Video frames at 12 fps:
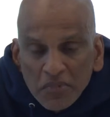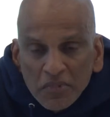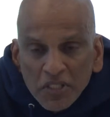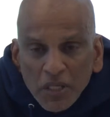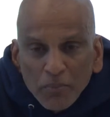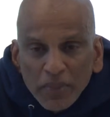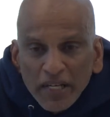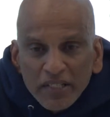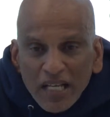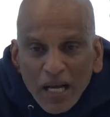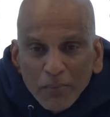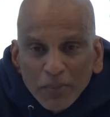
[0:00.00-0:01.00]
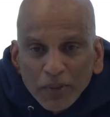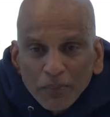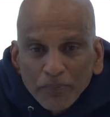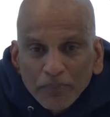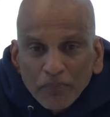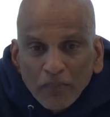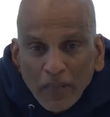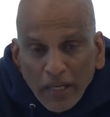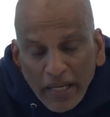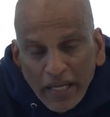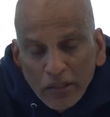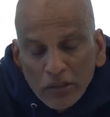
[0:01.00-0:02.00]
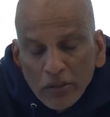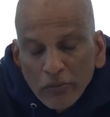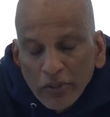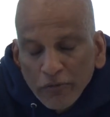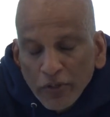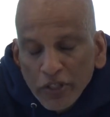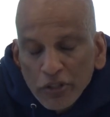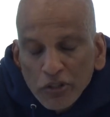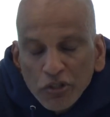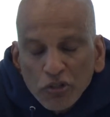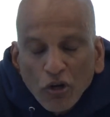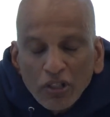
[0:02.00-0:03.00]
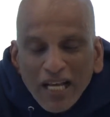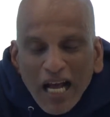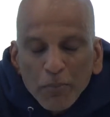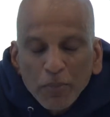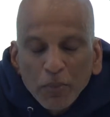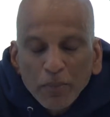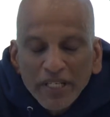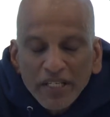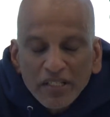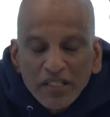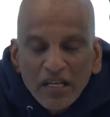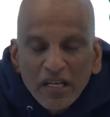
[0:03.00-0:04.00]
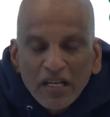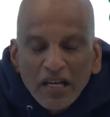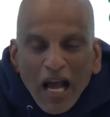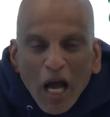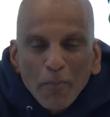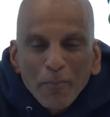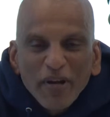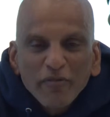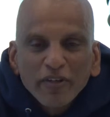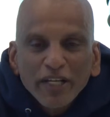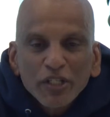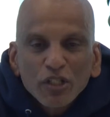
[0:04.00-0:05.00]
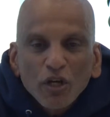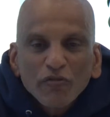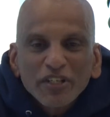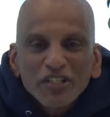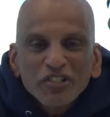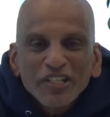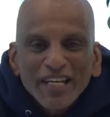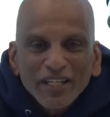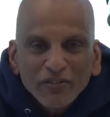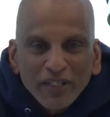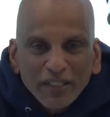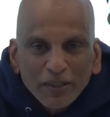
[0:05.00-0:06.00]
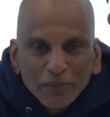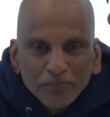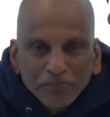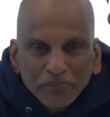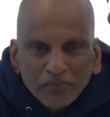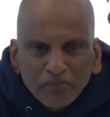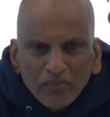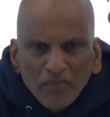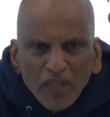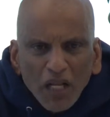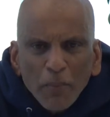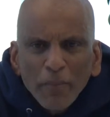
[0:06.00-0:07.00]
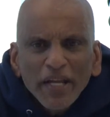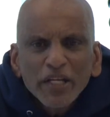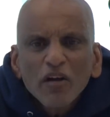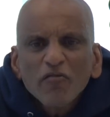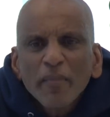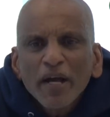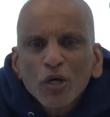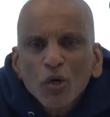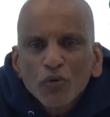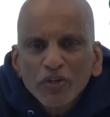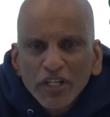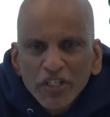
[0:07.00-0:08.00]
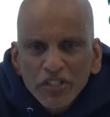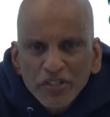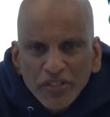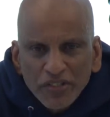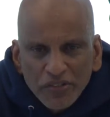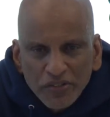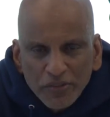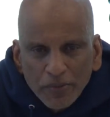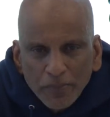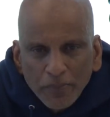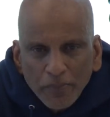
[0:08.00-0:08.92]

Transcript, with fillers: Simple example. Again, referring to Scott Appleby's ambivalence of the sacred, many of my co religionists,